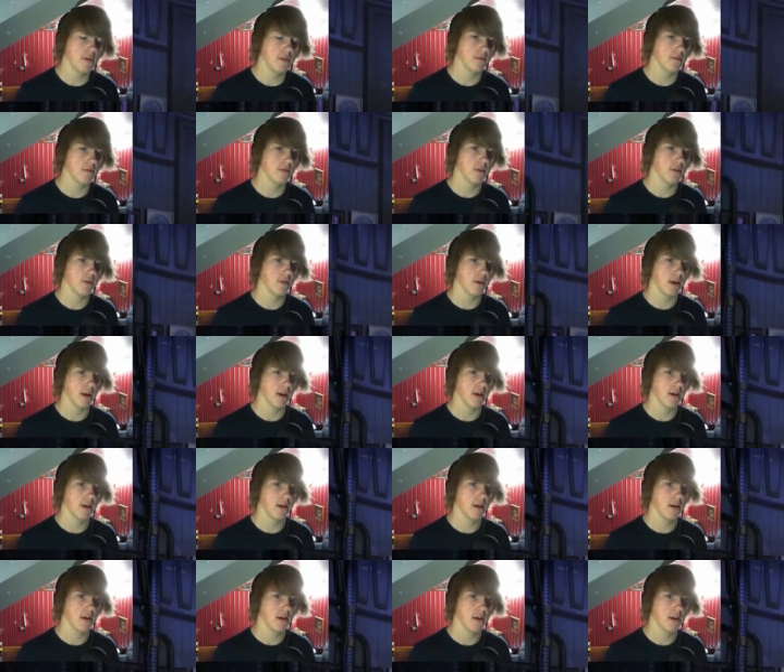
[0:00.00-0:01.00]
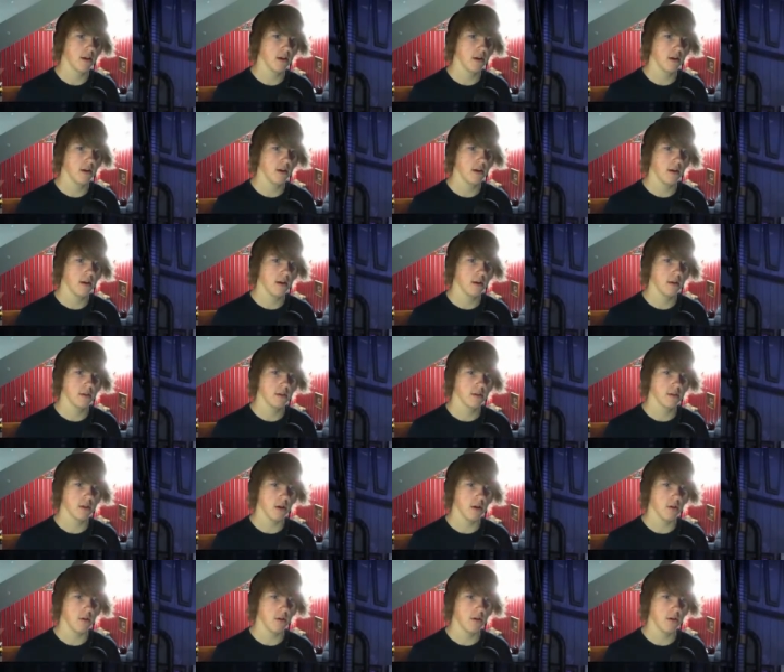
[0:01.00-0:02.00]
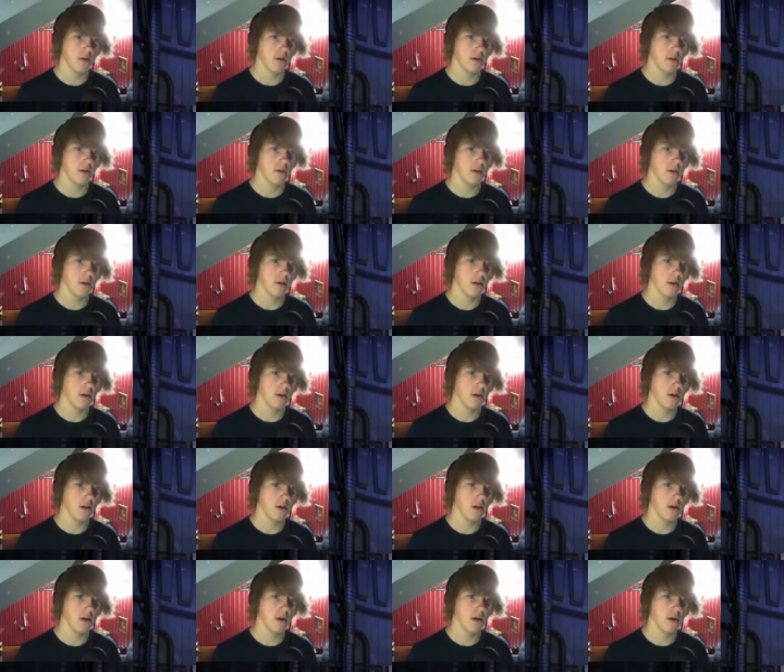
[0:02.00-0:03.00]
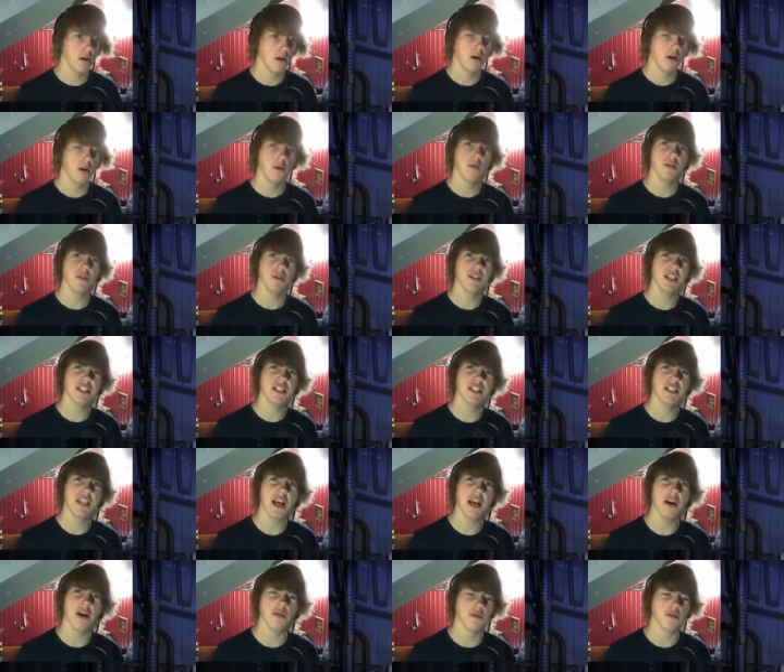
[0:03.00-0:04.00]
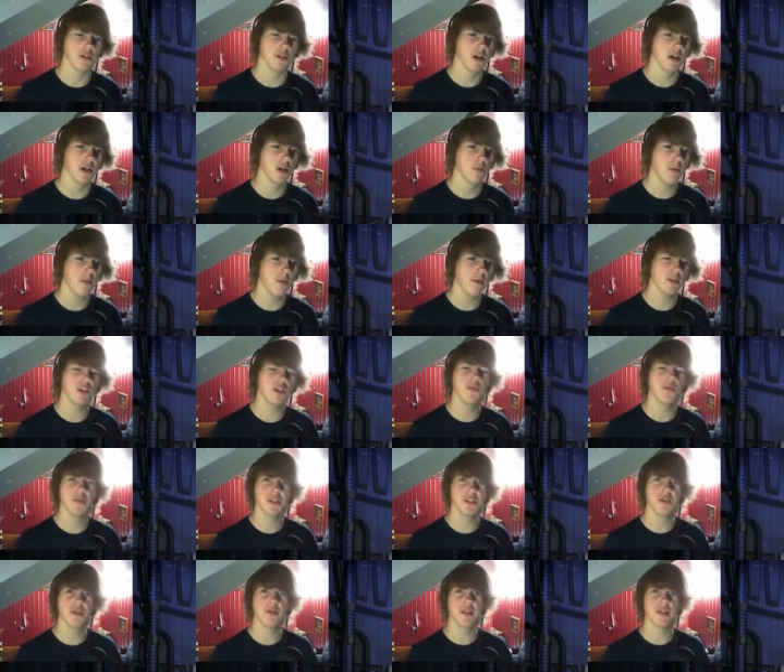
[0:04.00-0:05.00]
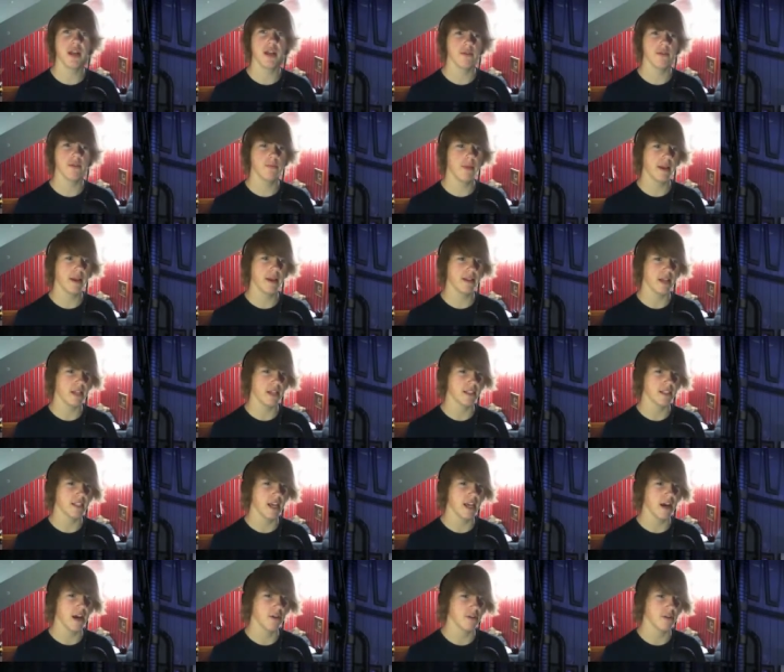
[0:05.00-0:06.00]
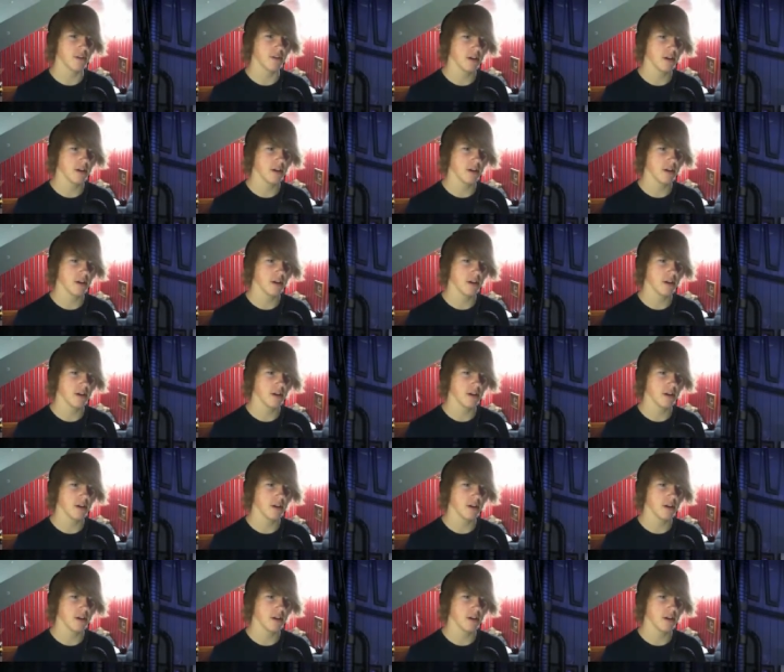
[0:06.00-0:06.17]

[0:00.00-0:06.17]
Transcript: Okay. So... what's that sound? What would you be doing that would make that sound?